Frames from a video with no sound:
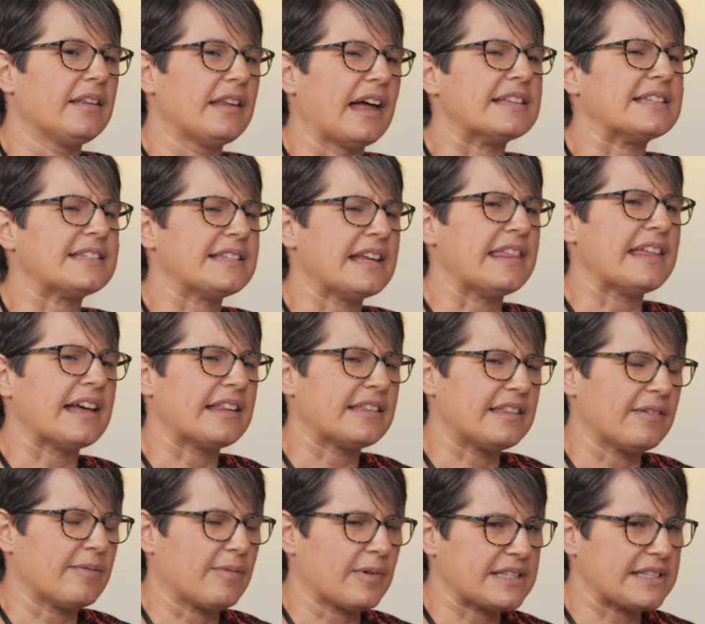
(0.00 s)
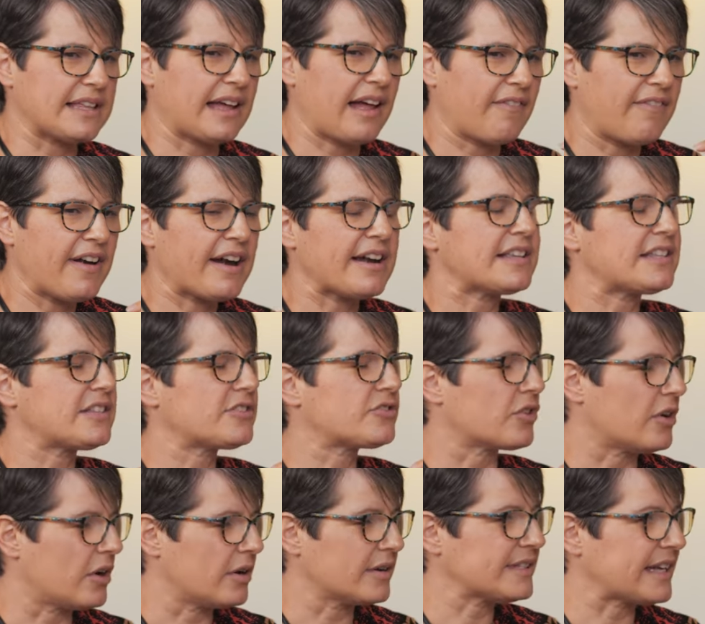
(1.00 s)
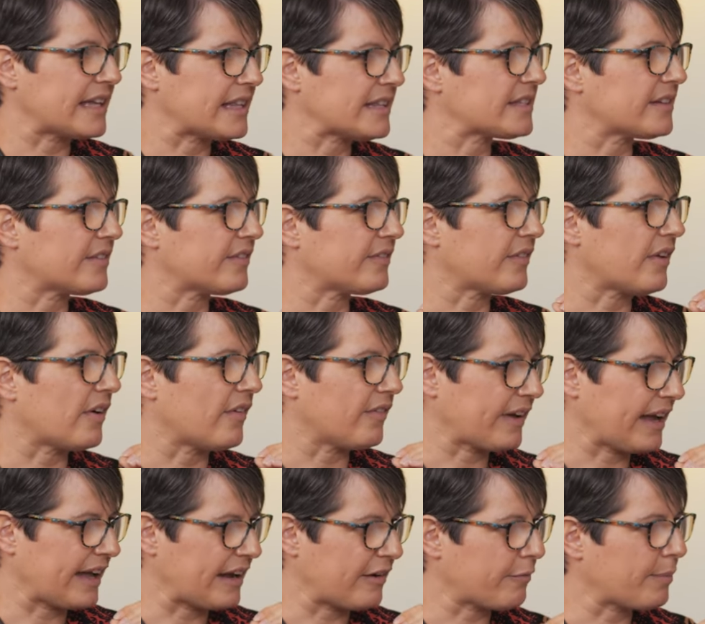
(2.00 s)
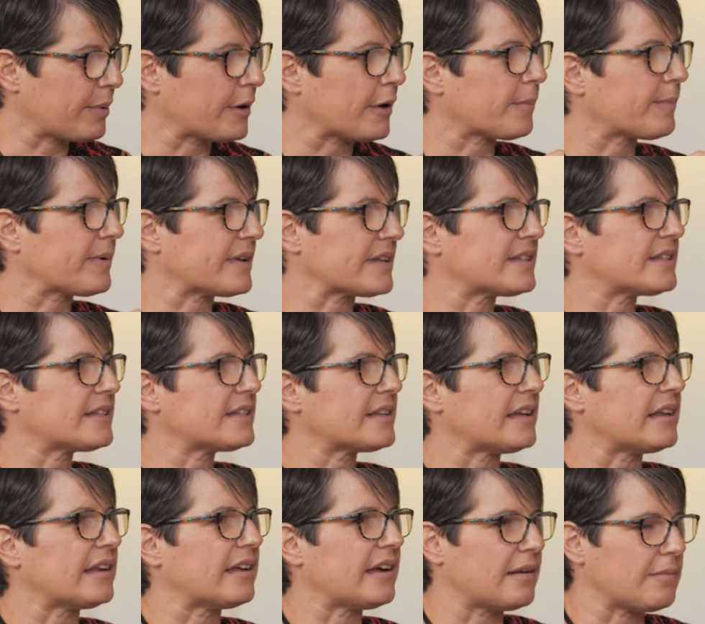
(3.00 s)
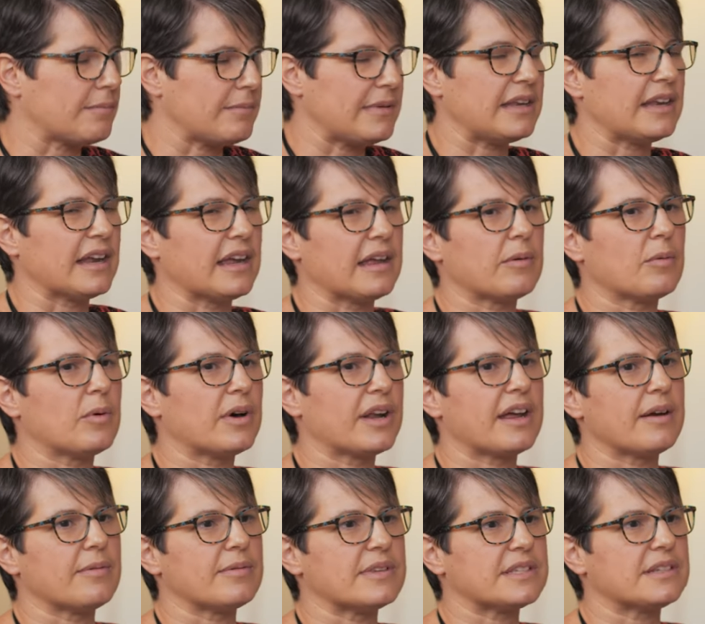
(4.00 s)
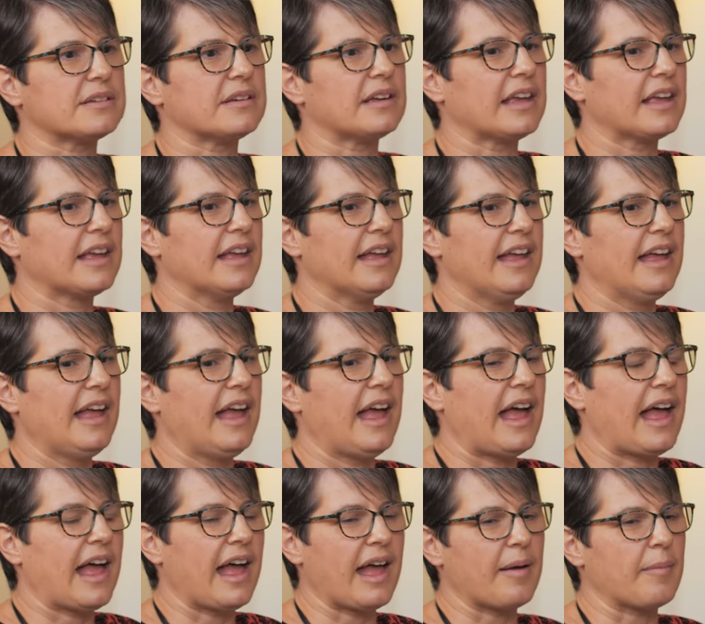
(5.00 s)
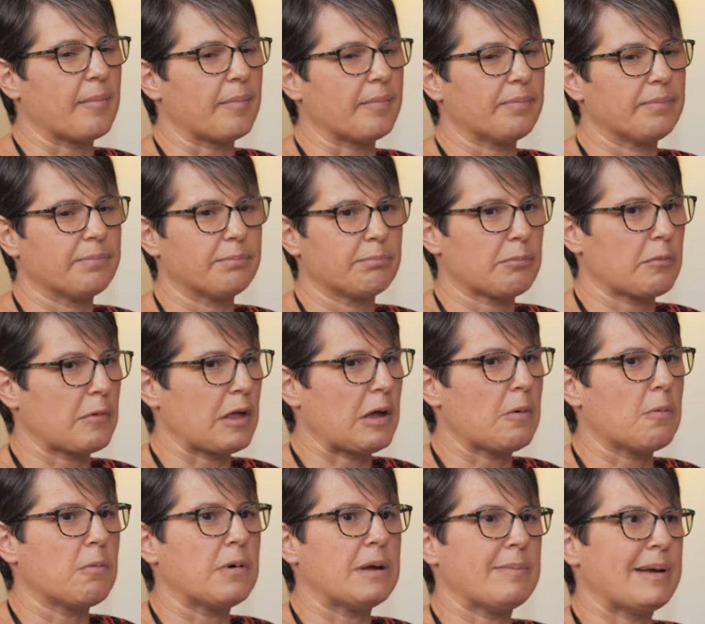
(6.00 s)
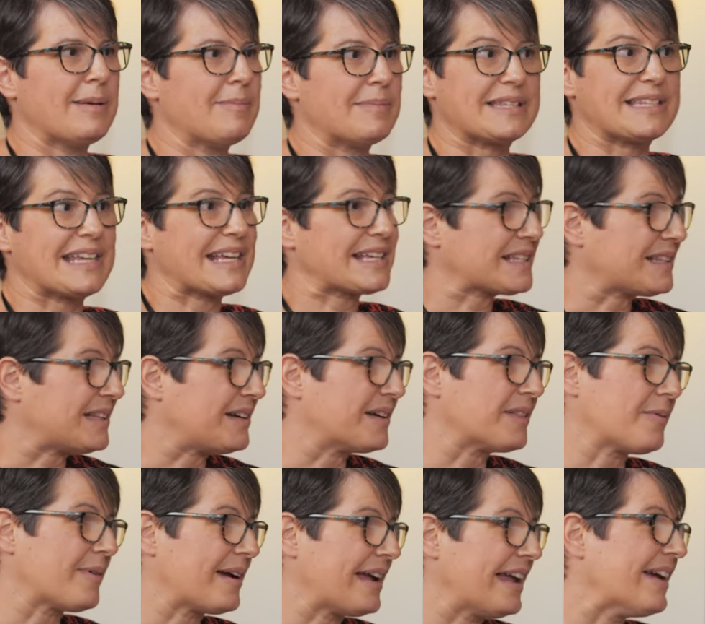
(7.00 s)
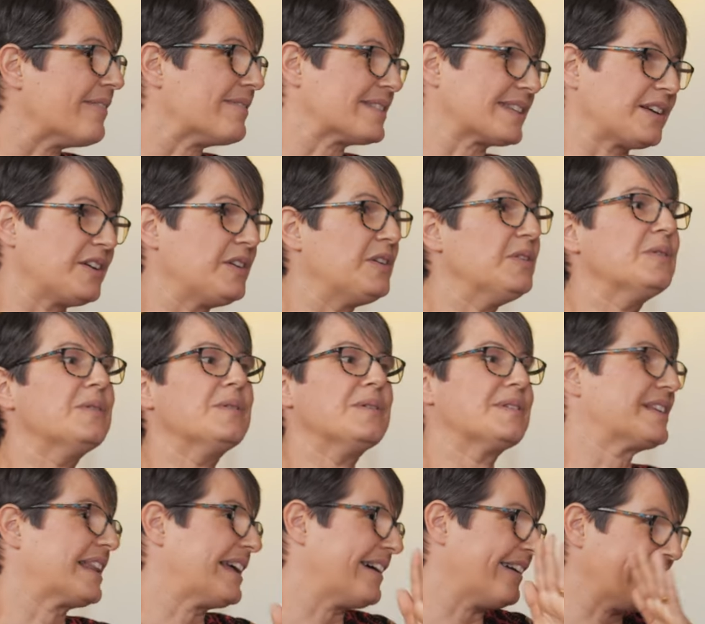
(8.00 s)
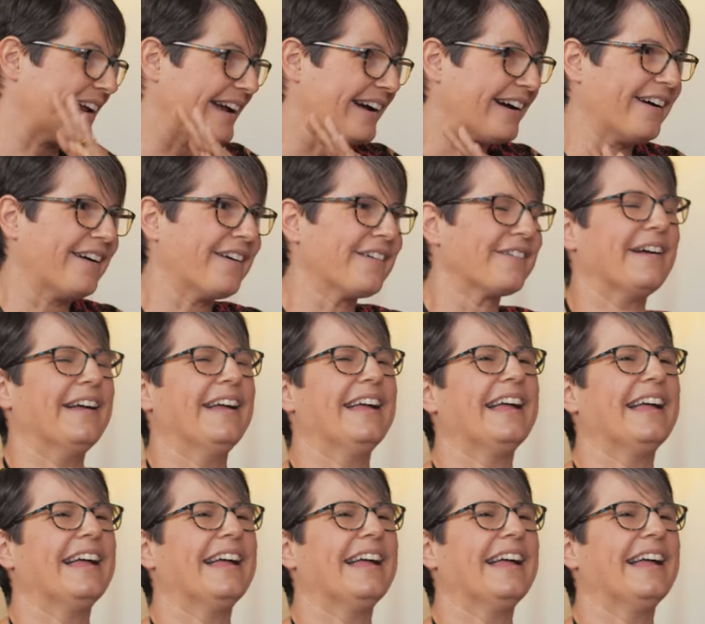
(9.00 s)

as I say, that there was a very strong sense of, of kind of purpose and meaning in what I was doing. Um, we made mistakes along the way. It was yeah. a huge learning curve.